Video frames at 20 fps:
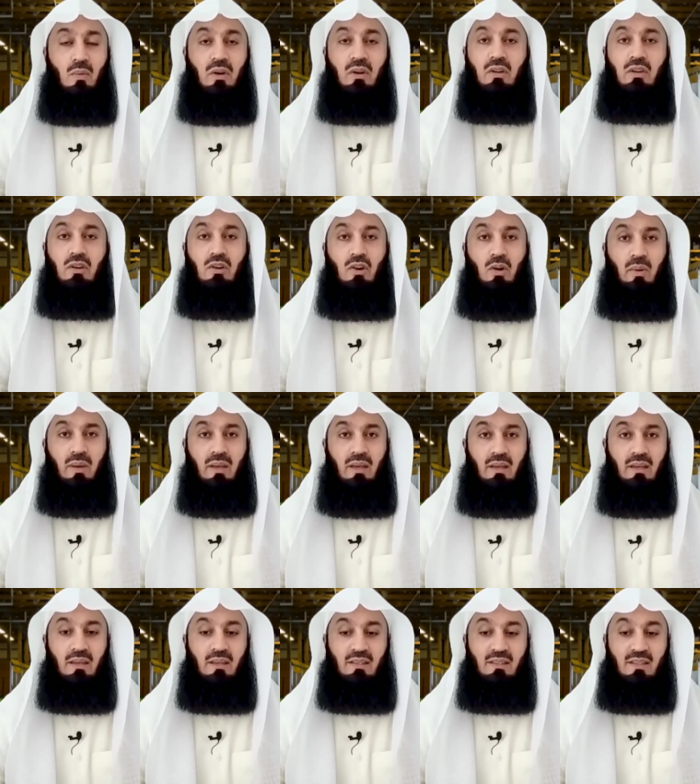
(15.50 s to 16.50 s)
where are you
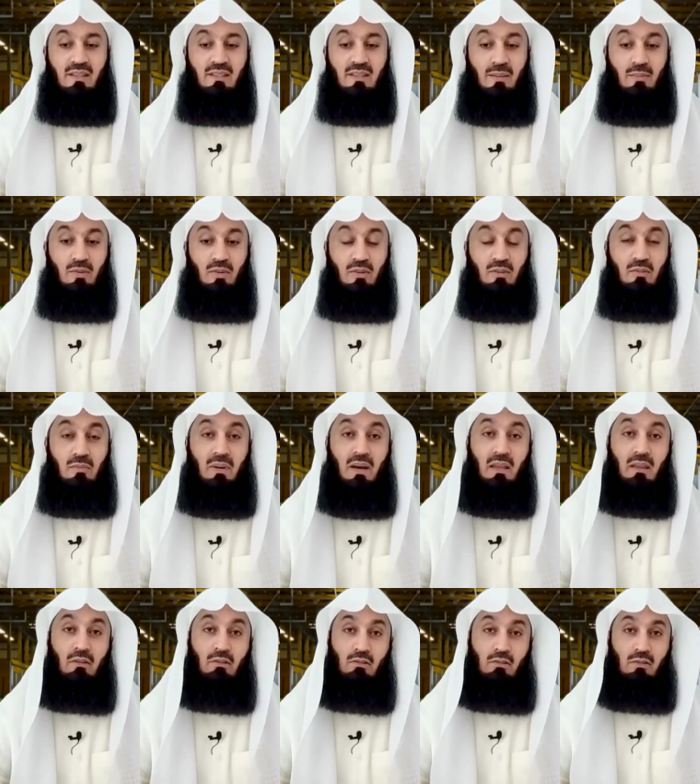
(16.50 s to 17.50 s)
going? He says, I'm going to
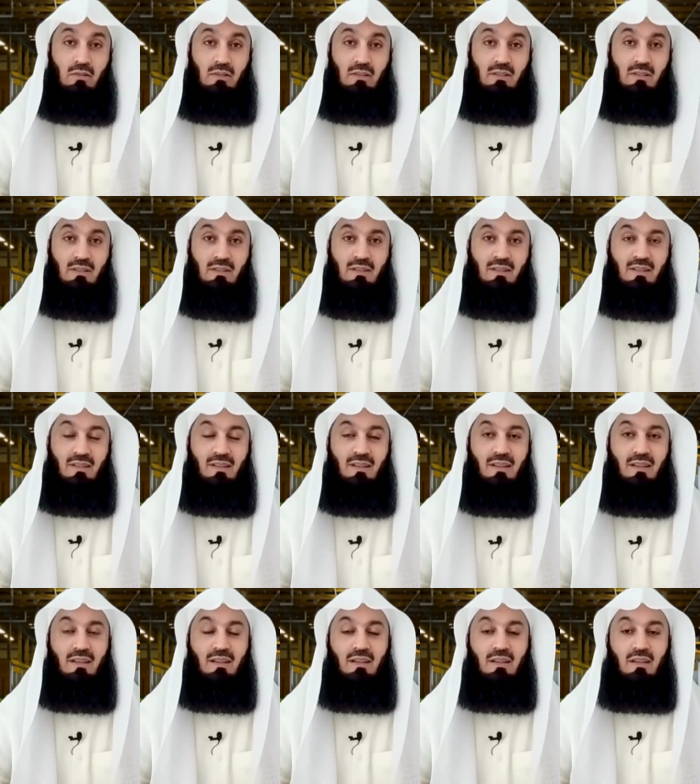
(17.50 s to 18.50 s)
buy the horse.
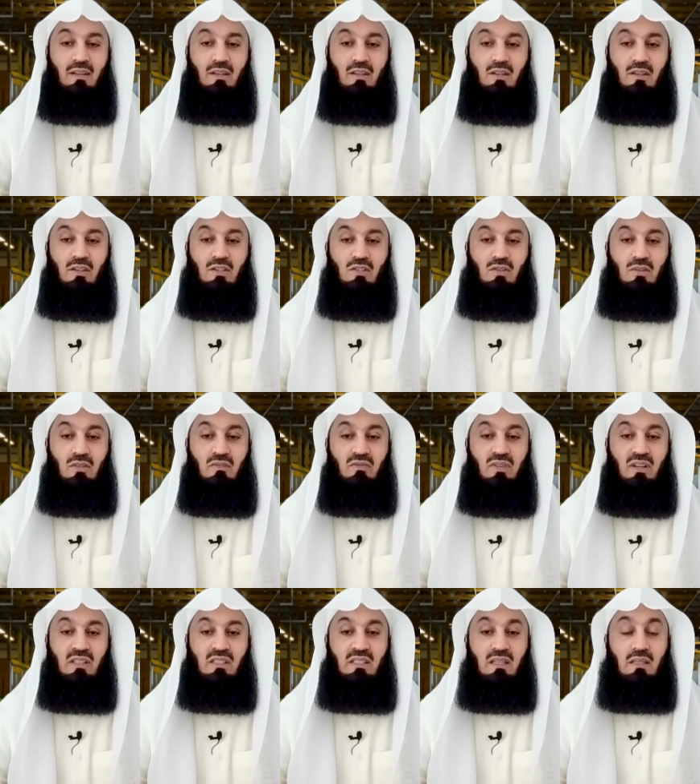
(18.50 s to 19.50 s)
So the
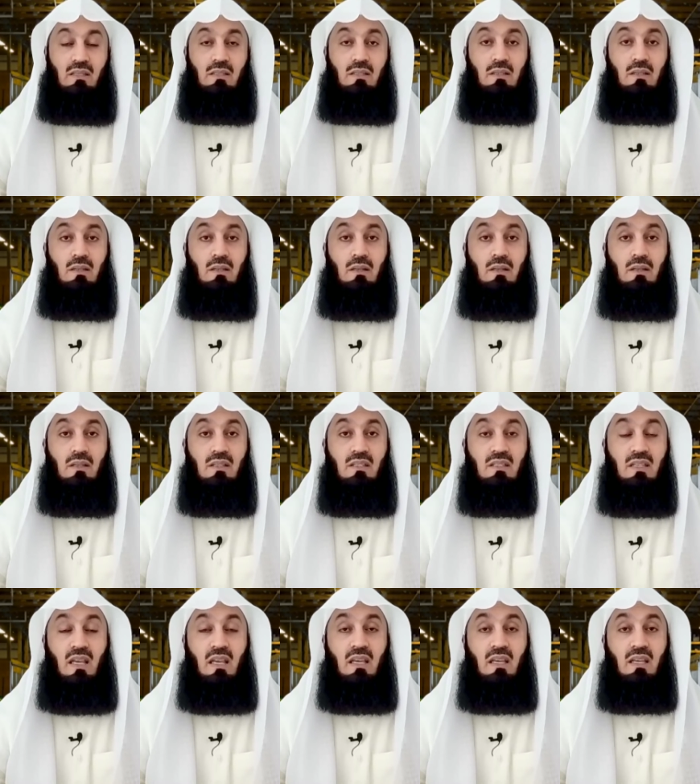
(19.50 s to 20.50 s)
friend says,
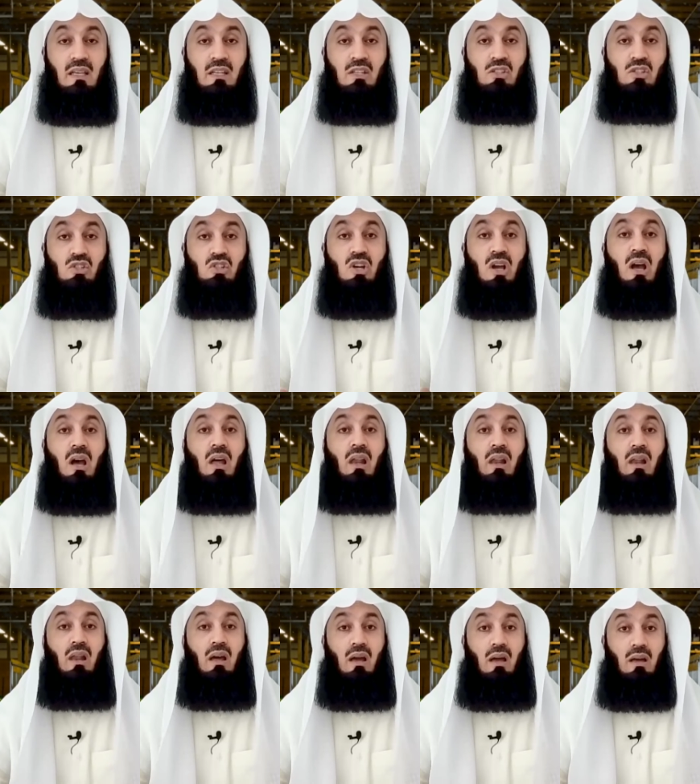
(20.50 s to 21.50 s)
say
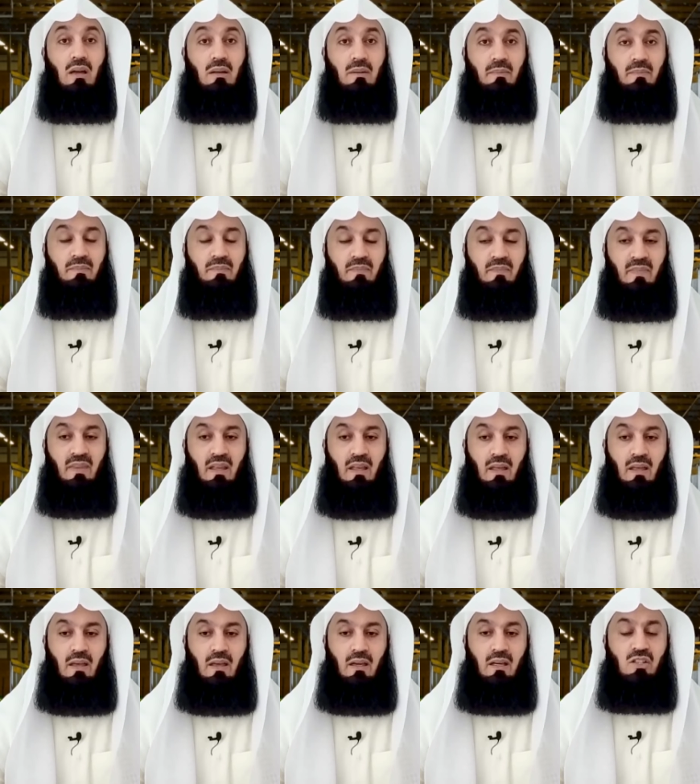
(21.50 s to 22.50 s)
inshallah.
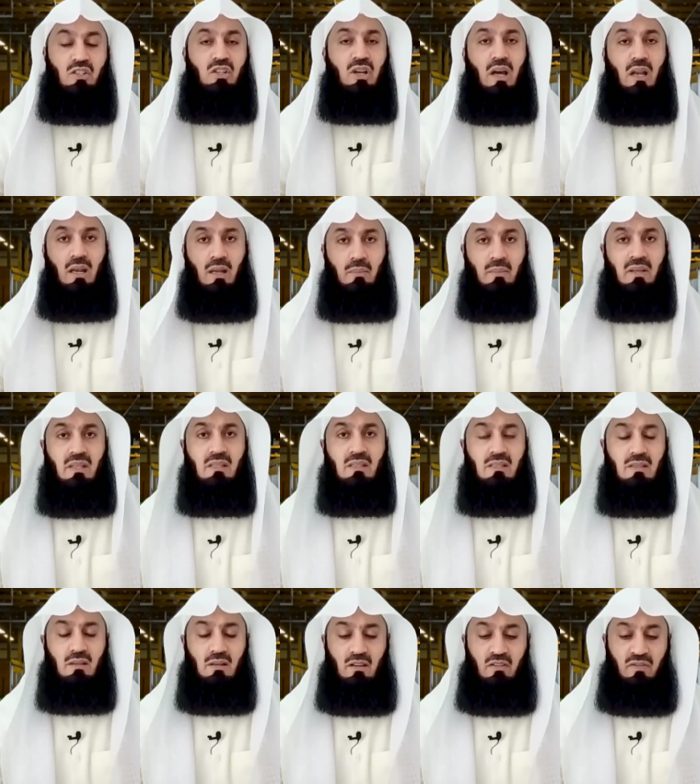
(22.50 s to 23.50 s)
Inshallah
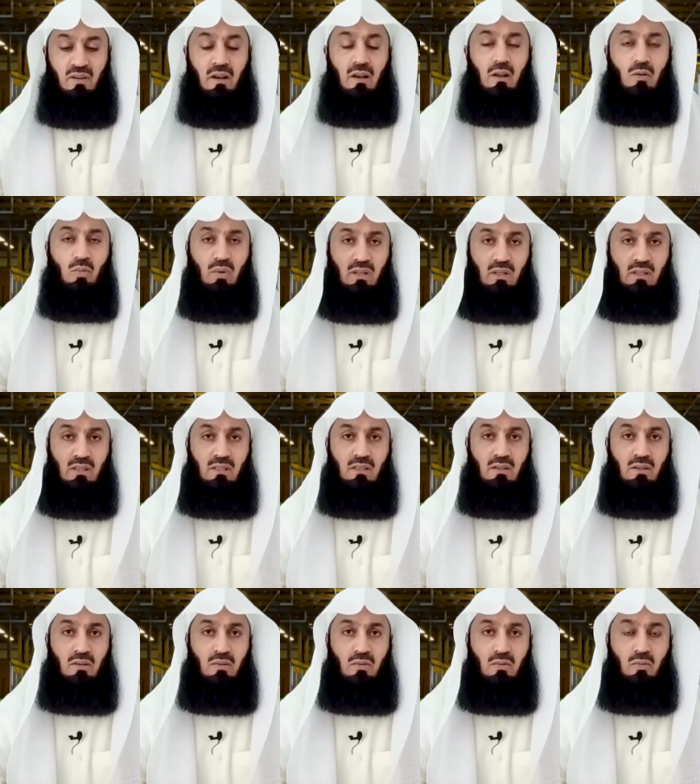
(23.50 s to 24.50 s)
means if Allah wills,
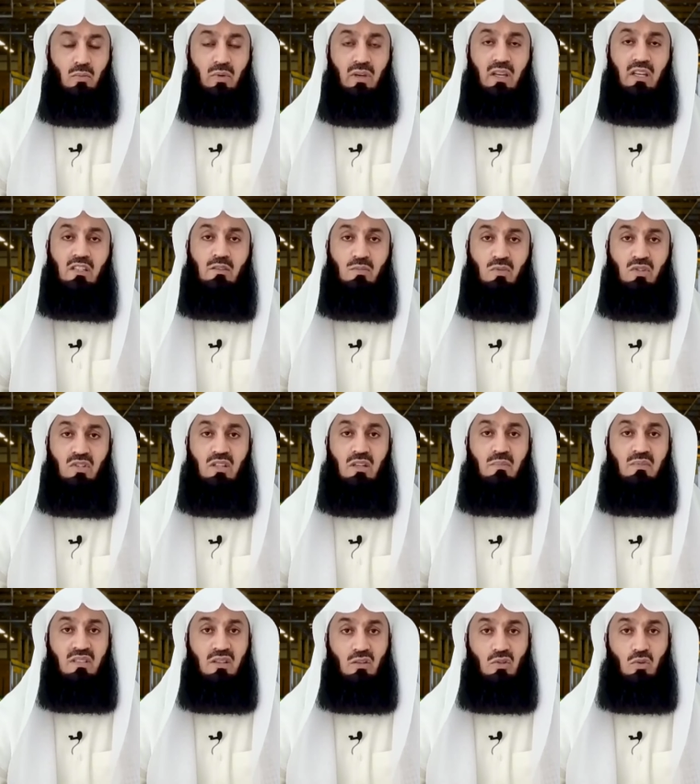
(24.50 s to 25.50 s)
you know, we as
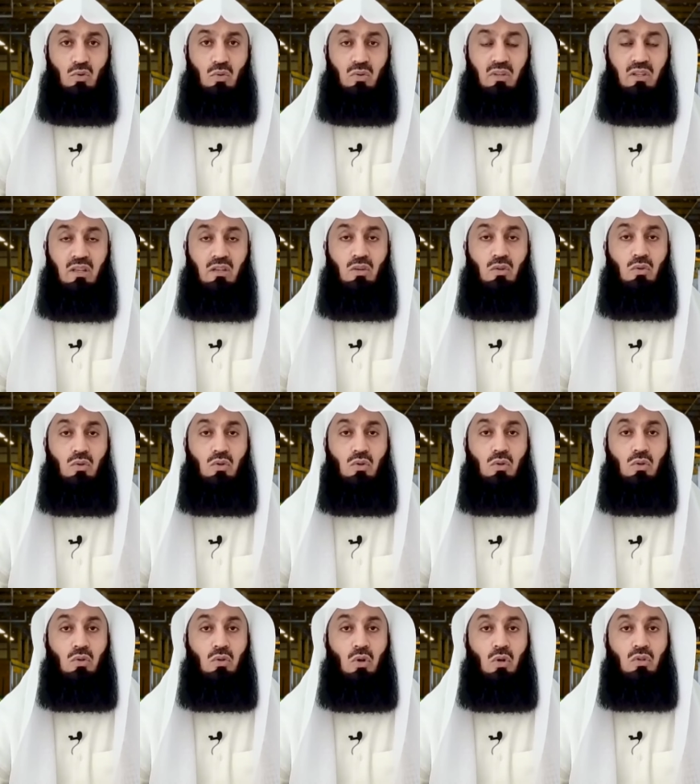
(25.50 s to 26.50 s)
Muslims are taught that you
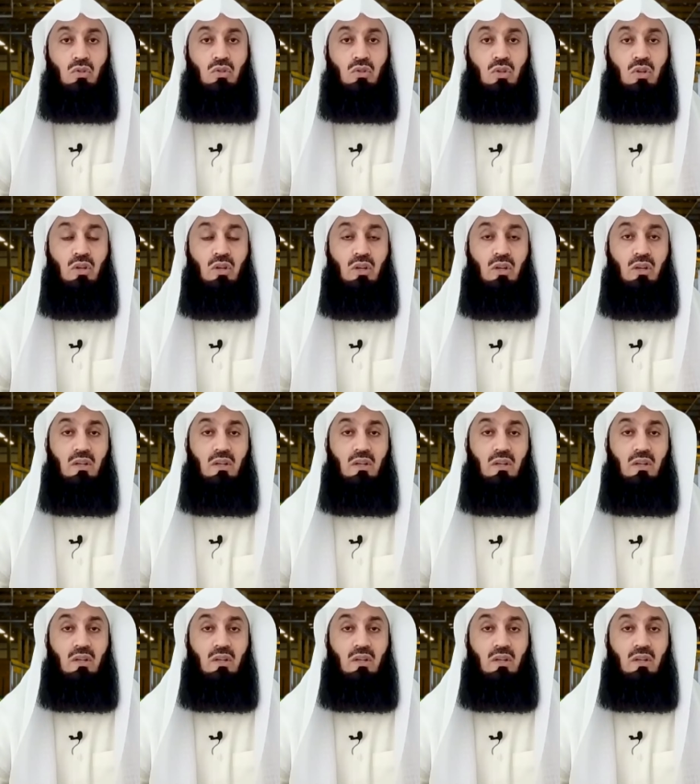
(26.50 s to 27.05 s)
should not